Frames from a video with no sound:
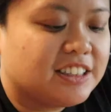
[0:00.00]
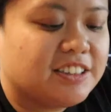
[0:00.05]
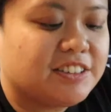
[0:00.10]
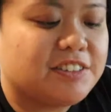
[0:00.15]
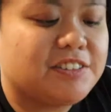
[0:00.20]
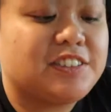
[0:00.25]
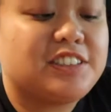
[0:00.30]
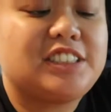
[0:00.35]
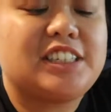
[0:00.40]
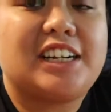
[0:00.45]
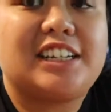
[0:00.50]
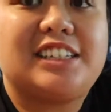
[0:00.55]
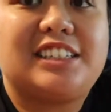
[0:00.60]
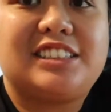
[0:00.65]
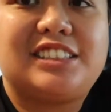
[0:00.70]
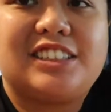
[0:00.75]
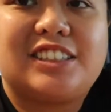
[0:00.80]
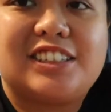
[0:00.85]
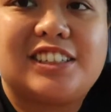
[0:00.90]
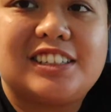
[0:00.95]
Oh, a
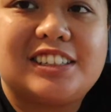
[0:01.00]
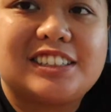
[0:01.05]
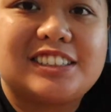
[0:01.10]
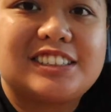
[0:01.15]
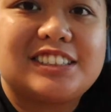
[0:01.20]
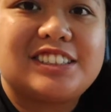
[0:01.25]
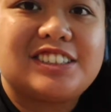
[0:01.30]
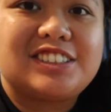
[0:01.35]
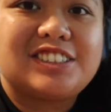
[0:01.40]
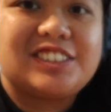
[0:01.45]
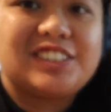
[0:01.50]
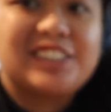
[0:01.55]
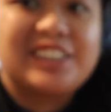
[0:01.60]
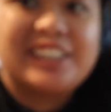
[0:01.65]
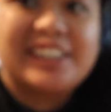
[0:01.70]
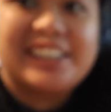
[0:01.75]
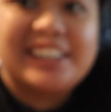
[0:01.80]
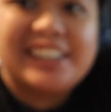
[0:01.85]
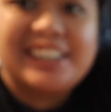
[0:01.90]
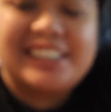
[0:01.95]
Chinese donut looks
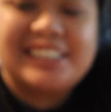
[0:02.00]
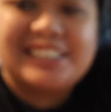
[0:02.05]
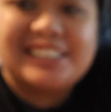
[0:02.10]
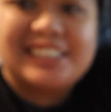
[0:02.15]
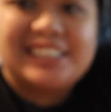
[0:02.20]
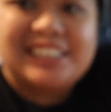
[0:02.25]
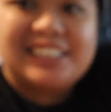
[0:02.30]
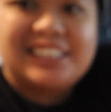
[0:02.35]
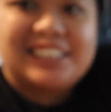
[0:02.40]
crazy.